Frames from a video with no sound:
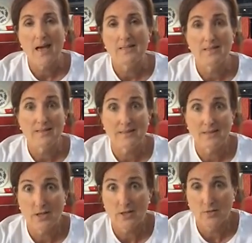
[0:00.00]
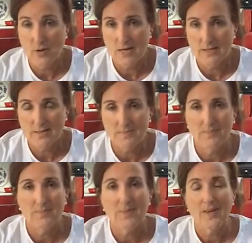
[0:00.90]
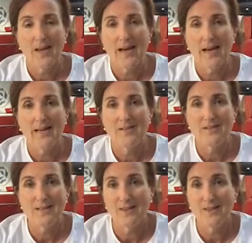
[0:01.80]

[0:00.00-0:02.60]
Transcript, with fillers: since I started writing and